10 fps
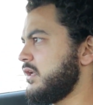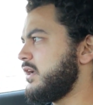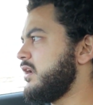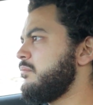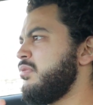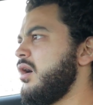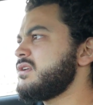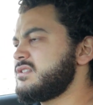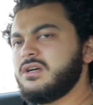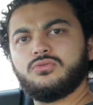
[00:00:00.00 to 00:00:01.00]
it kind of
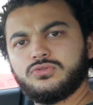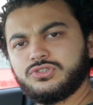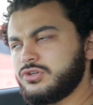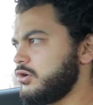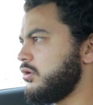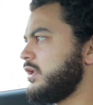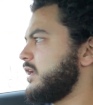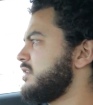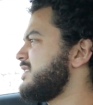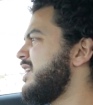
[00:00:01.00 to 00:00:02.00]
bogs down,
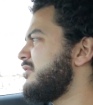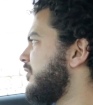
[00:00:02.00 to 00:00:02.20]
like it's not